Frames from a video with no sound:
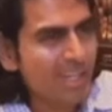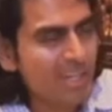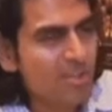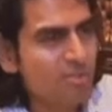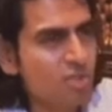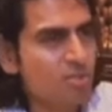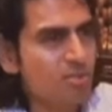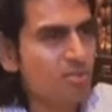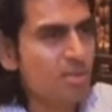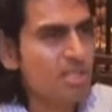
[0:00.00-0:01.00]
an Indian
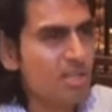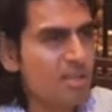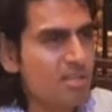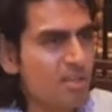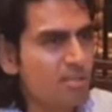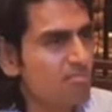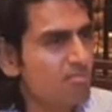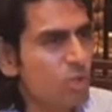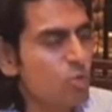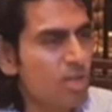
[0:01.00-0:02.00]
vision, is that, is that new